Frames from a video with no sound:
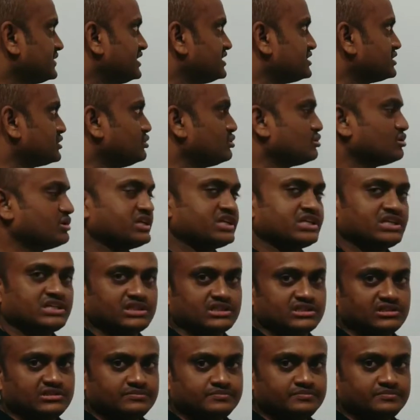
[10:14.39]
It's a growing
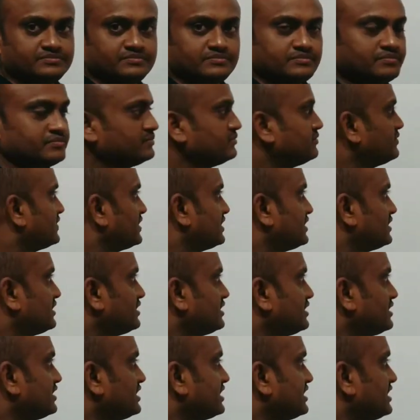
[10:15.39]
curve.
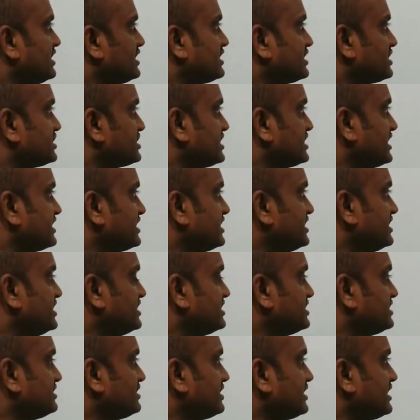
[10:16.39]
It started
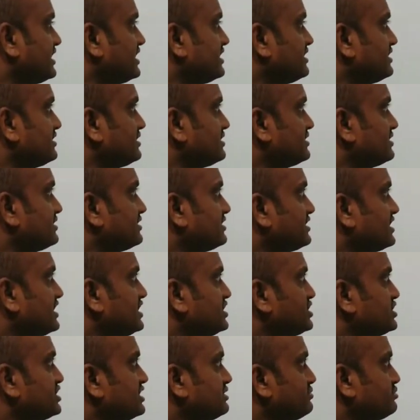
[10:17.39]
here and
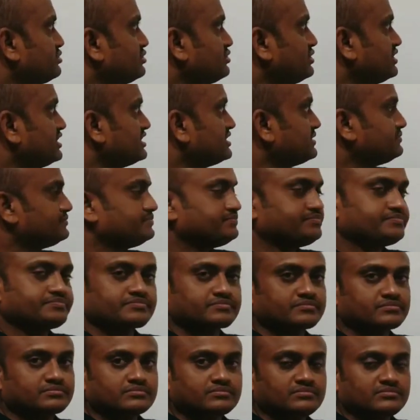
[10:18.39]
reached up to here.
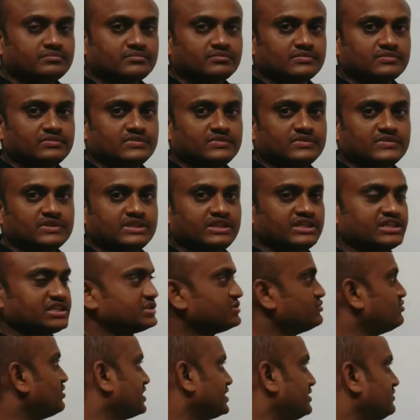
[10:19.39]
It
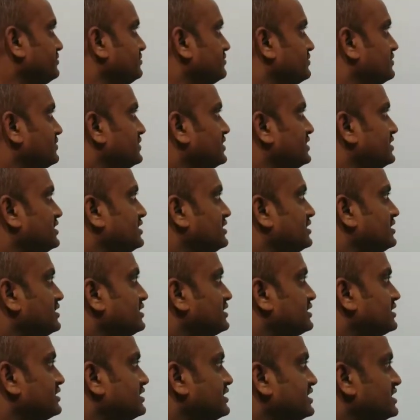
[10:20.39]
is 1.
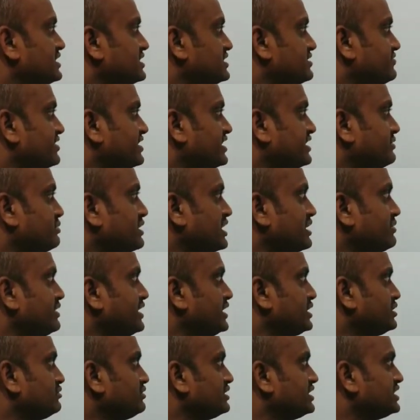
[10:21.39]
That is when pi
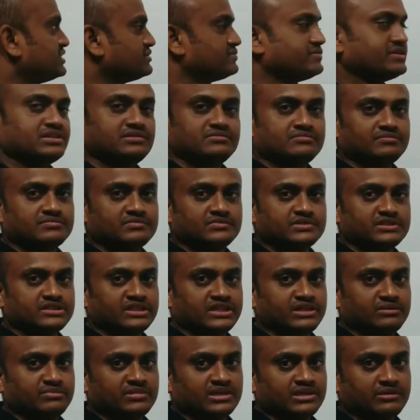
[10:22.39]
by 2 it is 1,
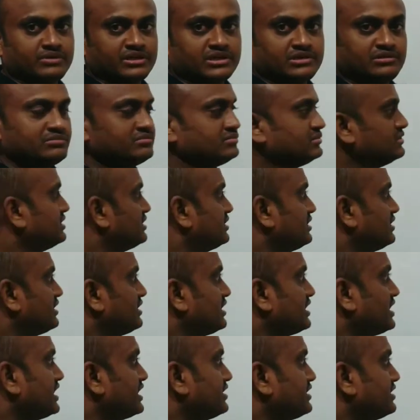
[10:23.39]
sin pi by 2.
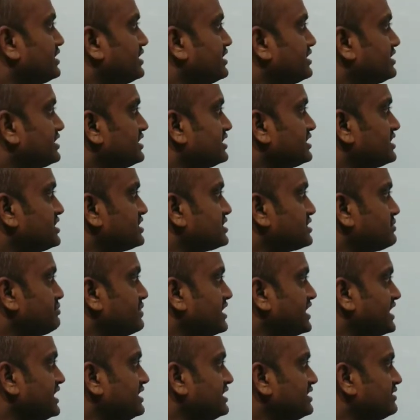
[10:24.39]
And then it is
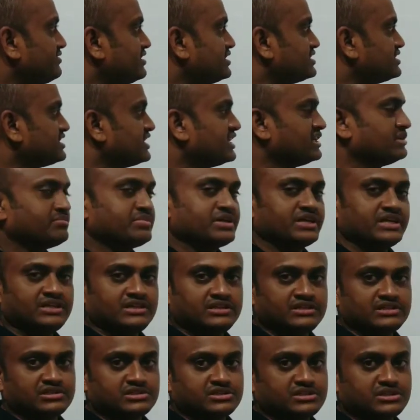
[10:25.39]
pi, when sin pi
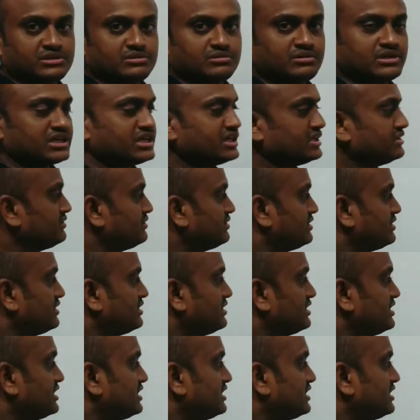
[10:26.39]
it is 0 again.